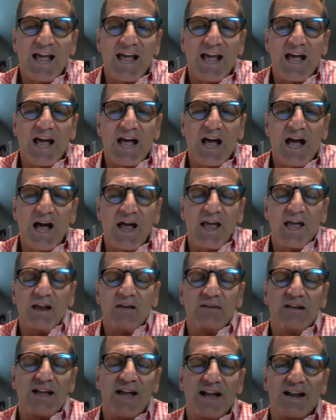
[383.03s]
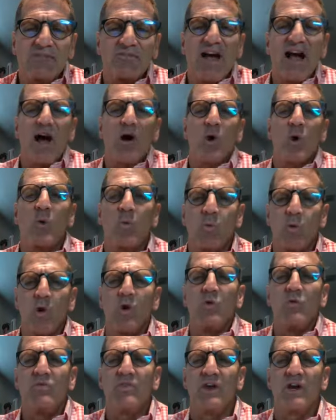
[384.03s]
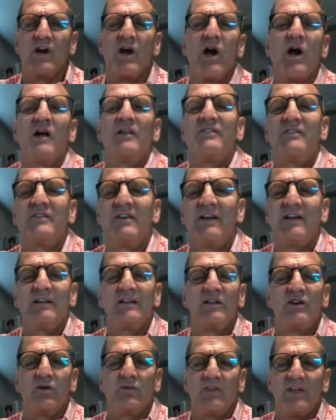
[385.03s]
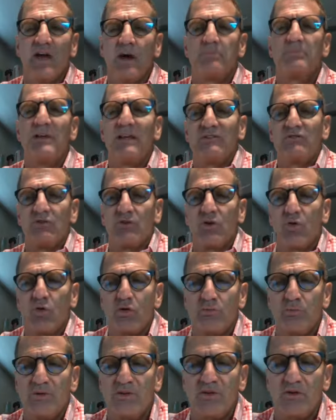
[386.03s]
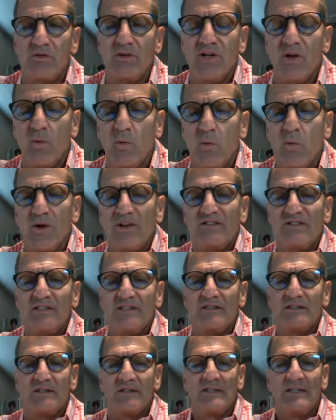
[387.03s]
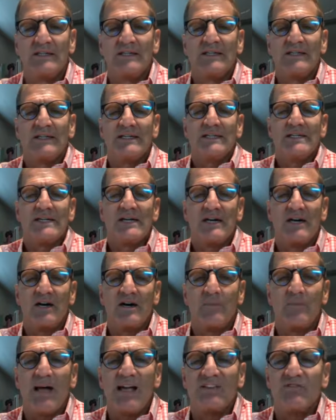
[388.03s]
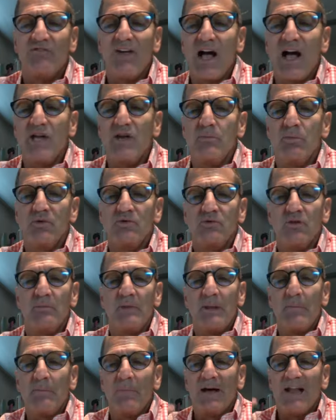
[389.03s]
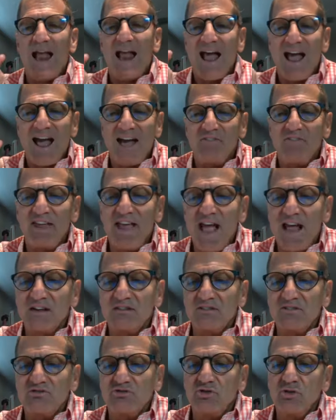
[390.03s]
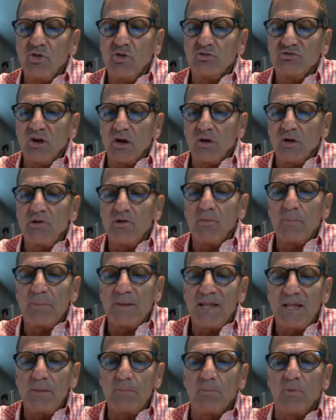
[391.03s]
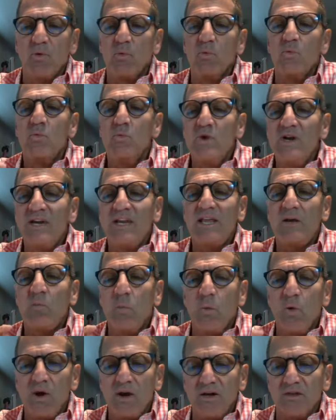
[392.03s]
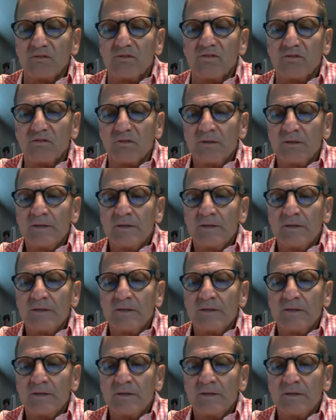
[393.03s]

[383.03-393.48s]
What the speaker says: had kind of outgrown the content, the updates or the course material wasn't as valuable to me, but having access to those other people really was.